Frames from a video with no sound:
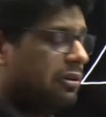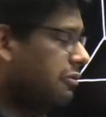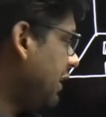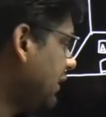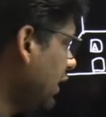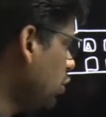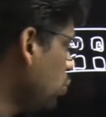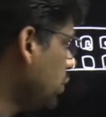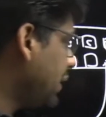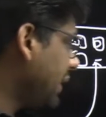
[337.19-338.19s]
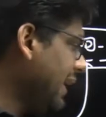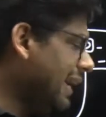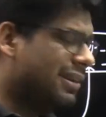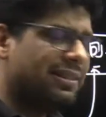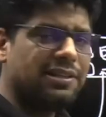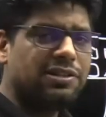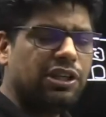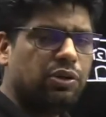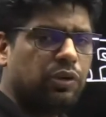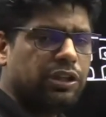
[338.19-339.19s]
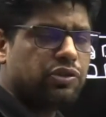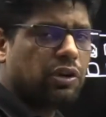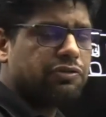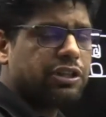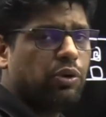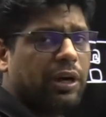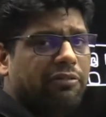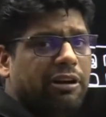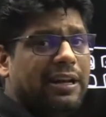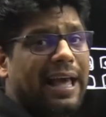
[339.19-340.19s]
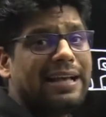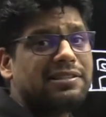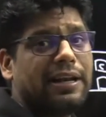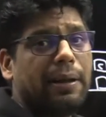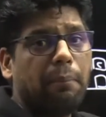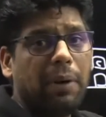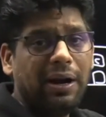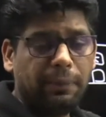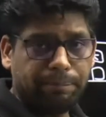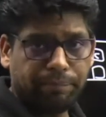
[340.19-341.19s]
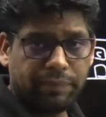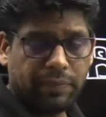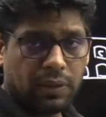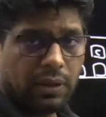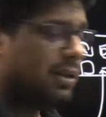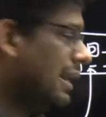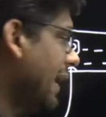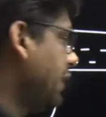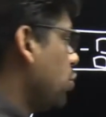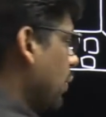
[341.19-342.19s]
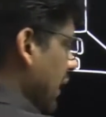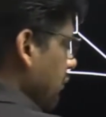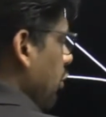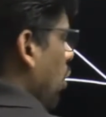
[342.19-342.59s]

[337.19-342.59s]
whether to treat this sequence of 0 and 1 as a number like 12 or